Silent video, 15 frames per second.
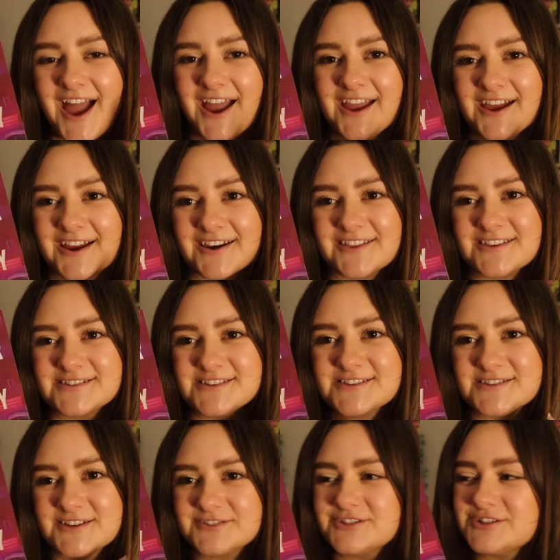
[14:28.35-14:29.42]
And this
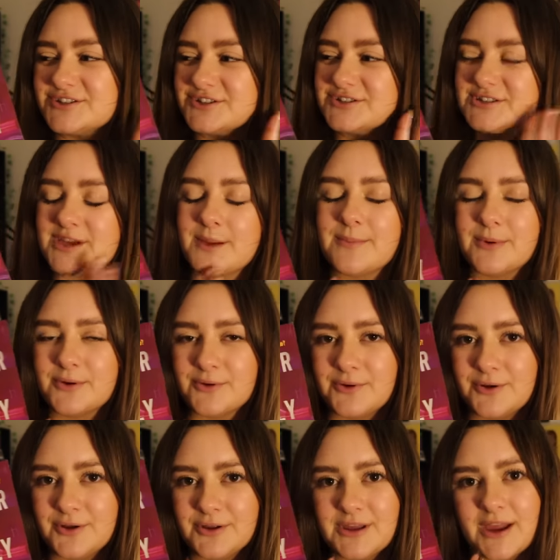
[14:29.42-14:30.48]
is not just your
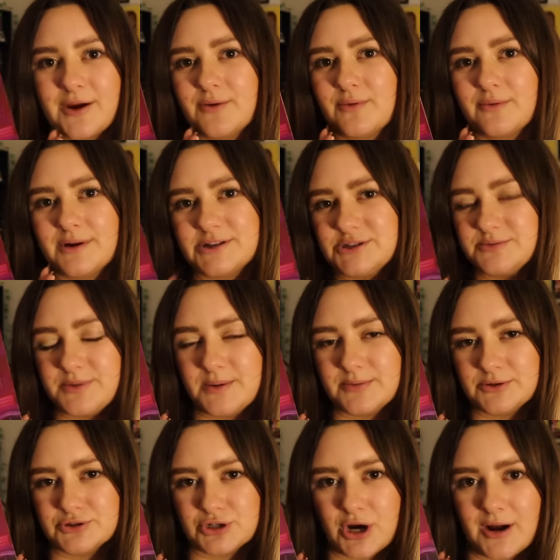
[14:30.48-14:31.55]
typical like rich
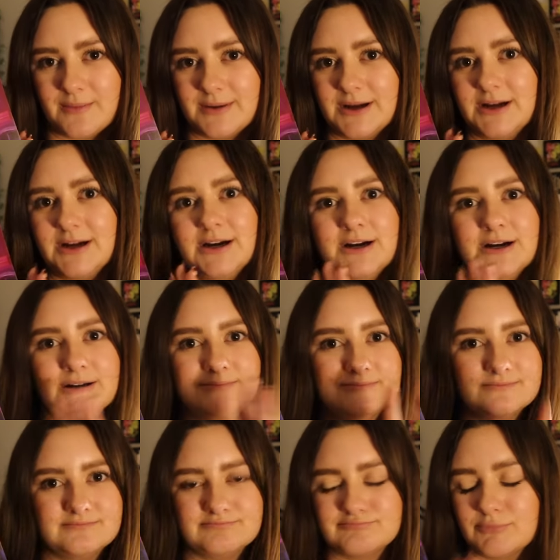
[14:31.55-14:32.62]
people drama
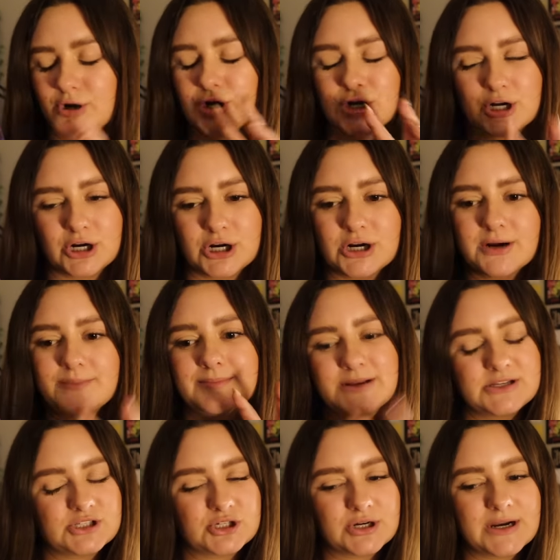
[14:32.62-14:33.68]
murder
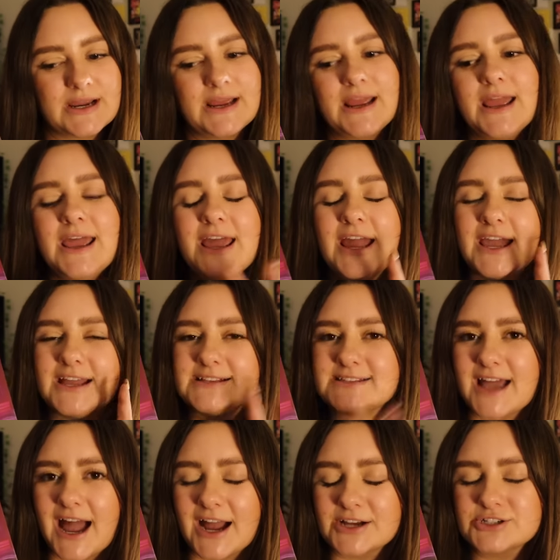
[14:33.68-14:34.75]
mystery. It's
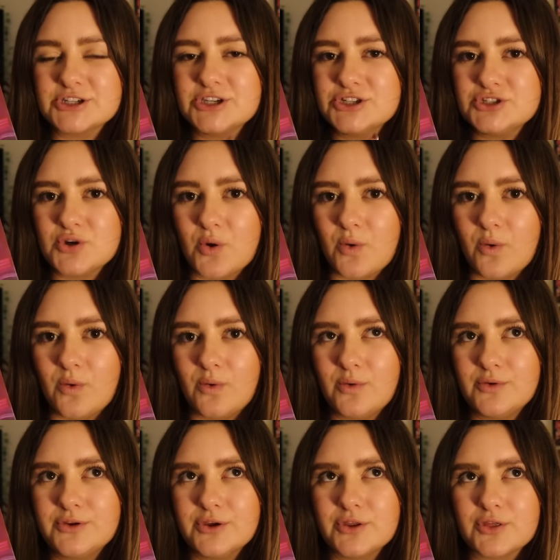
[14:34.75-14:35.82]
actually
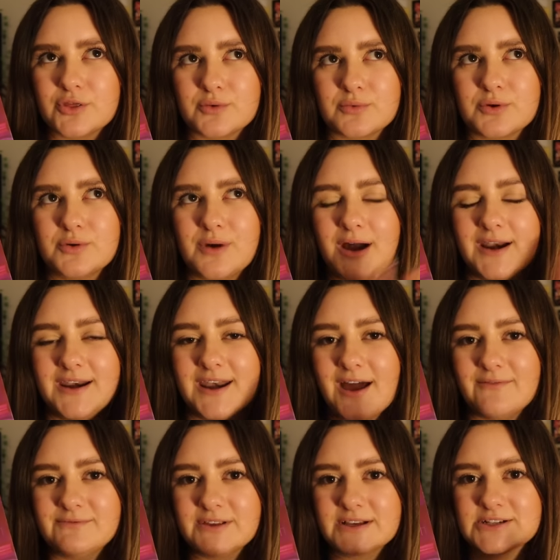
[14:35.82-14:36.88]
told through a
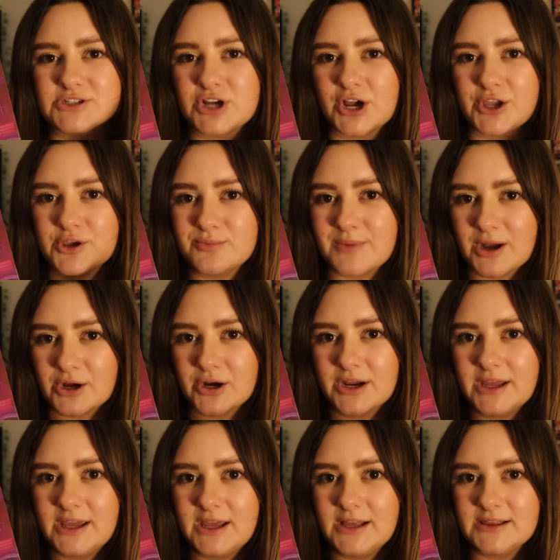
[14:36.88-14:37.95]
Netflix
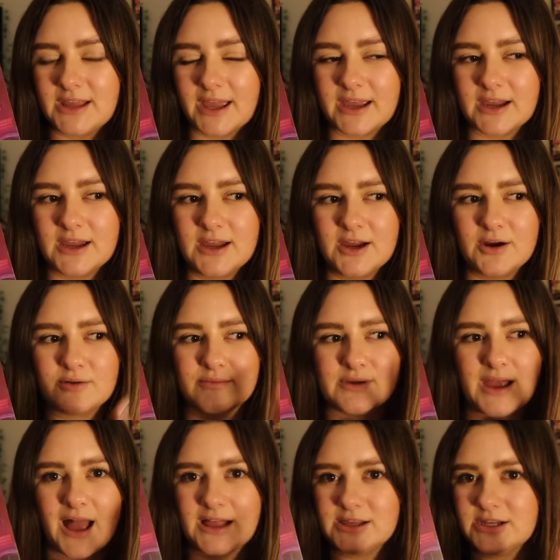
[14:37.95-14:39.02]
documentary, like
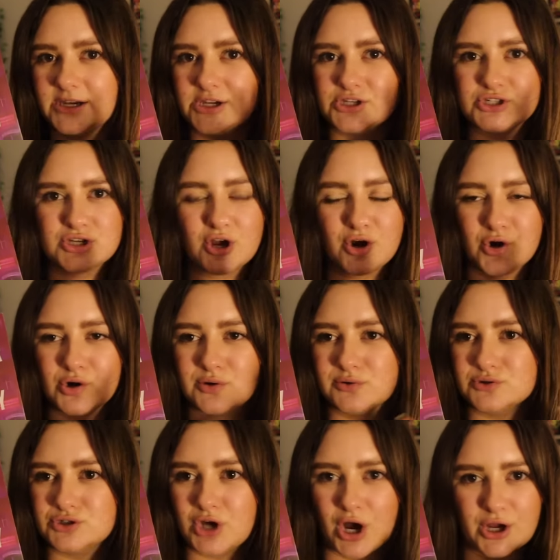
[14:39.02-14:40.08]
reality show
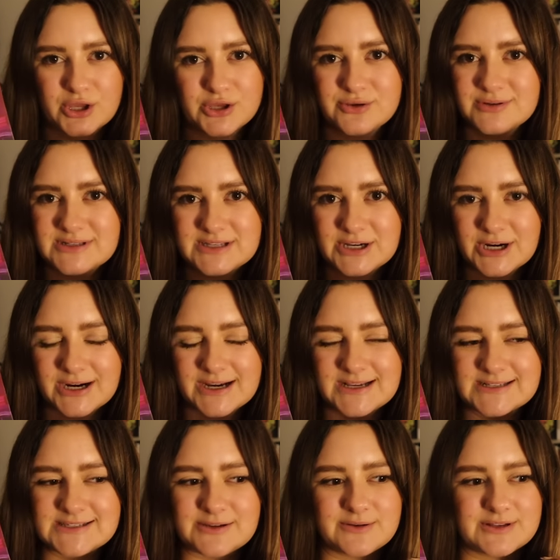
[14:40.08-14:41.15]

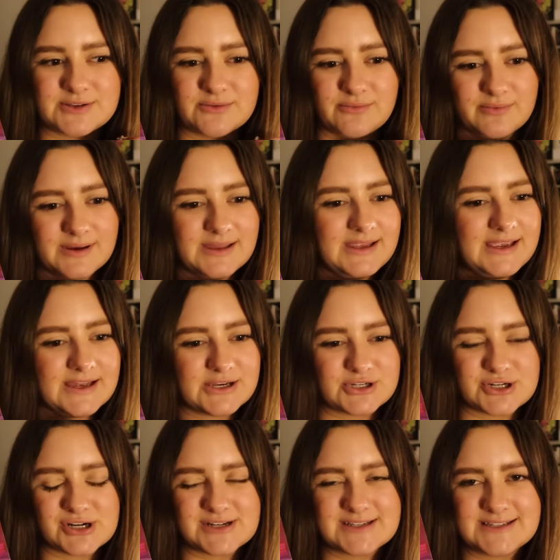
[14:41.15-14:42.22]
docu-series, so it's really
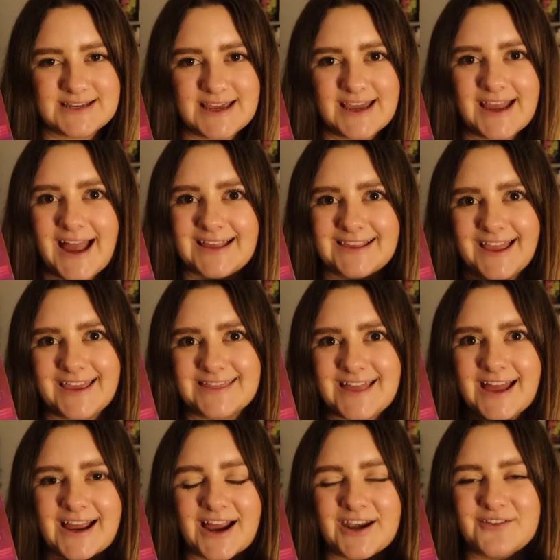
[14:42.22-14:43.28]
interesting. I like
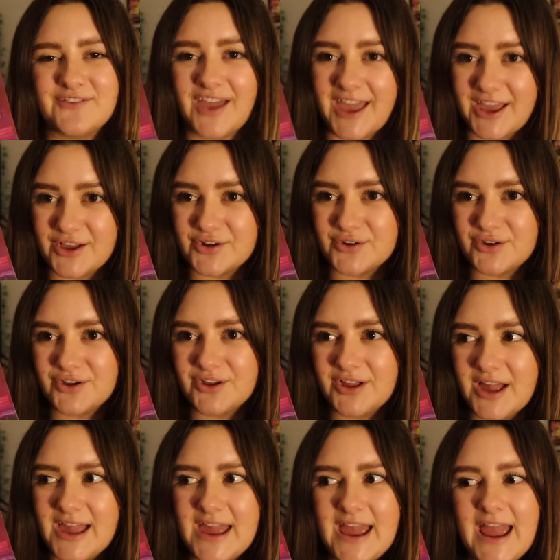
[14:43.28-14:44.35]
that kind of angle,
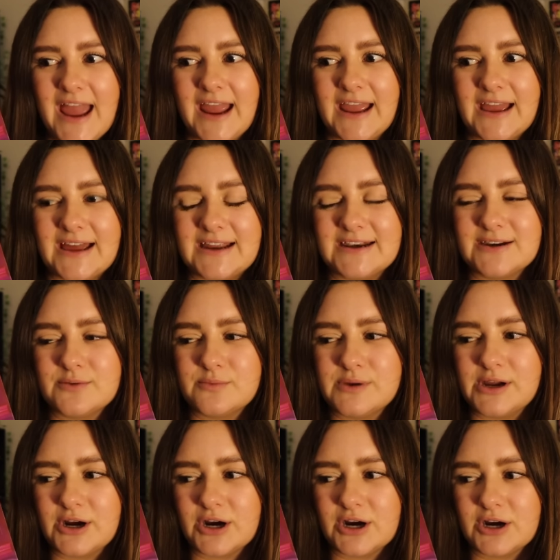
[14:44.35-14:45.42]
and
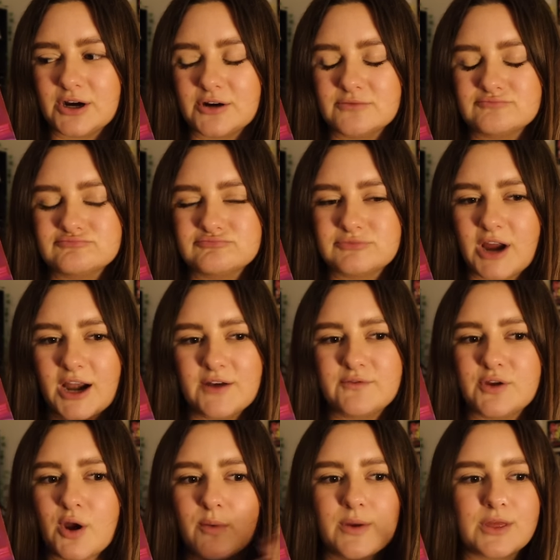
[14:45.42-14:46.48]
we are kind
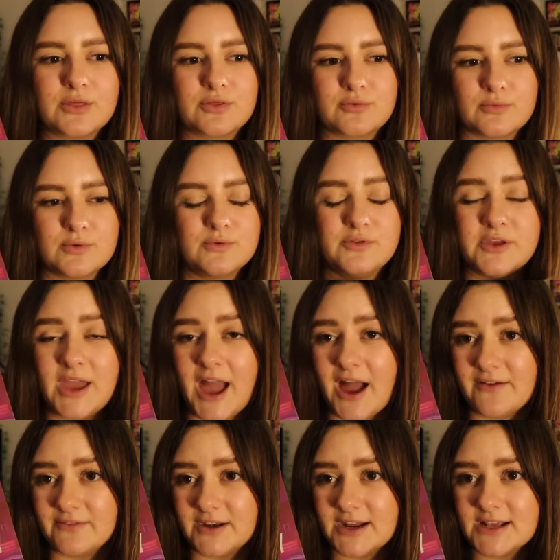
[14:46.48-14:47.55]
of going through the
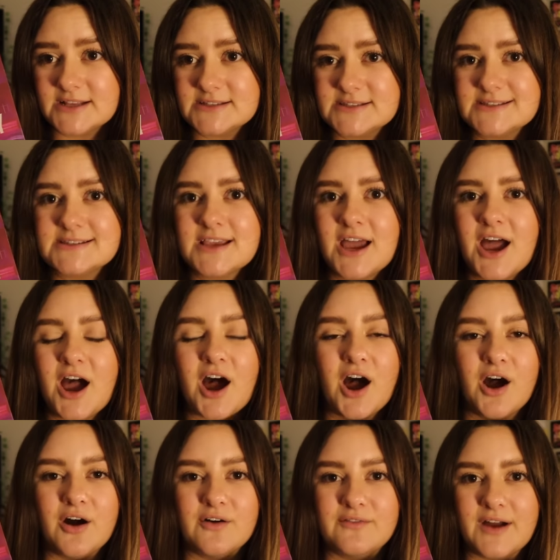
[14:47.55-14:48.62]
evidence
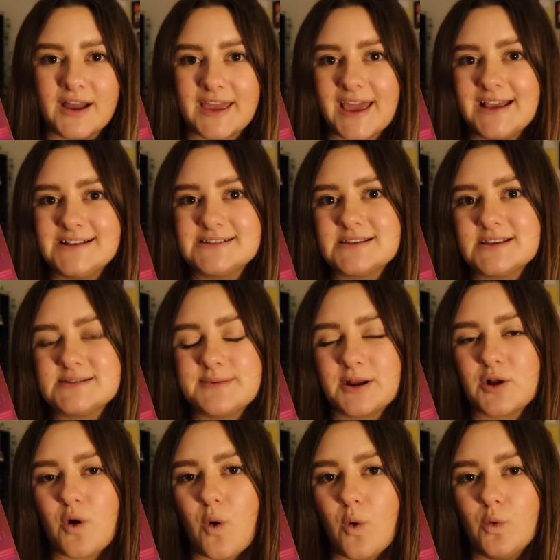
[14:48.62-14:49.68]
of a case that's
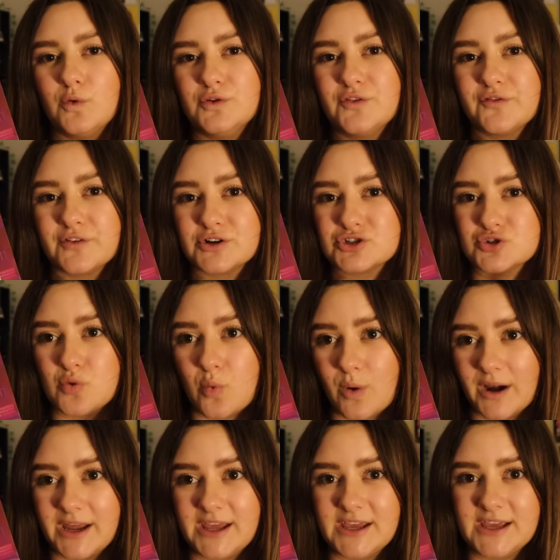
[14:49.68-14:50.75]
been cold for
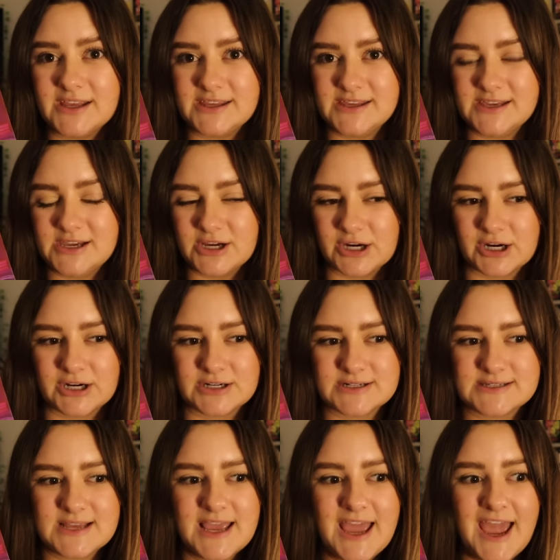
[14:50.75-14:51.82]
twenty
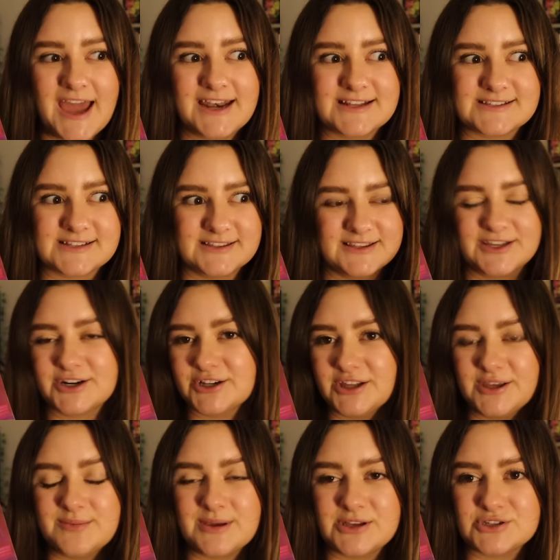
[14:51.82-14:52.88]
years, and it's
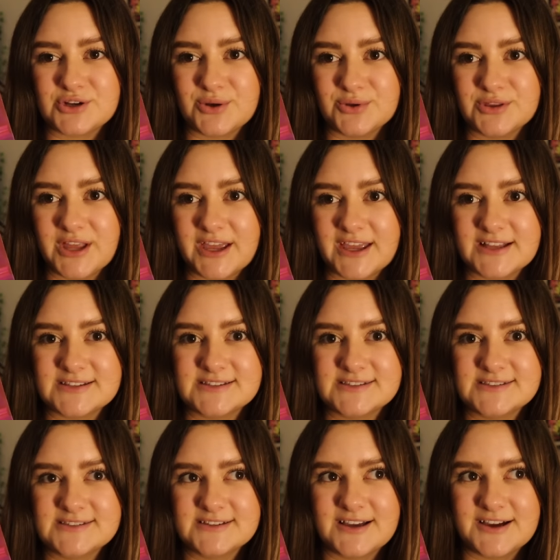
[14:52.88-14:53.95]
literally being told like
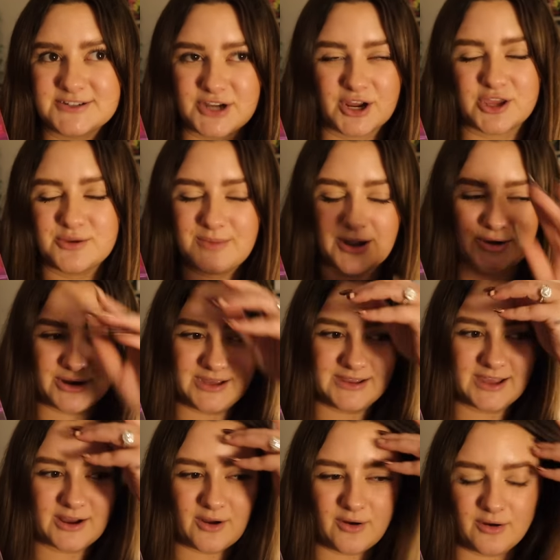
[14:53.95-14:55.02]
it's a documentary.
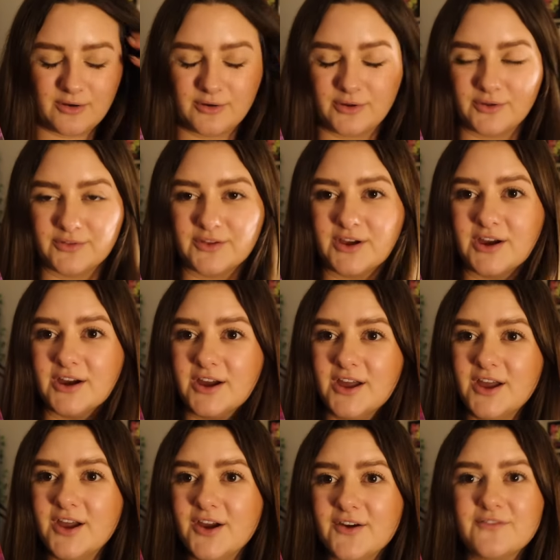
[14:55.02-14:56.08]
Like, all the
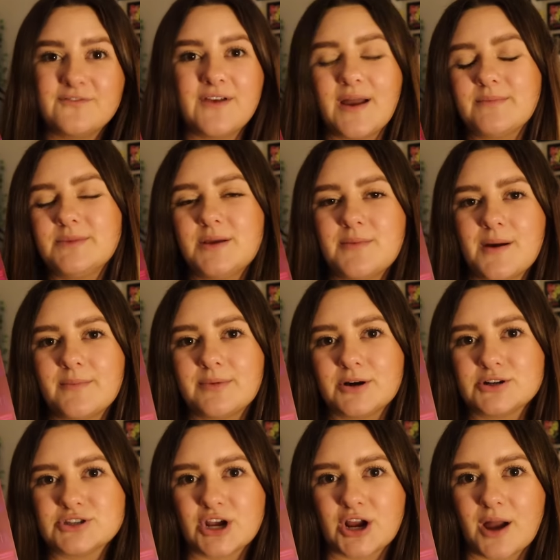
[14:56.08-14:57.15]
family
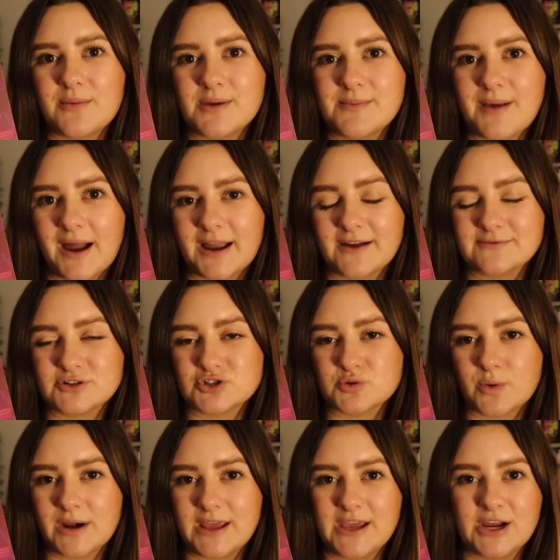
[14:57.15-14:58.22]
members are coming back after
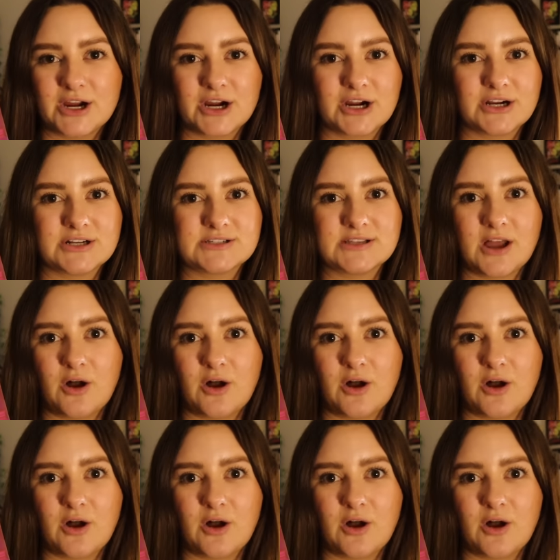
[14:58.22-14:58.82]
twenty years.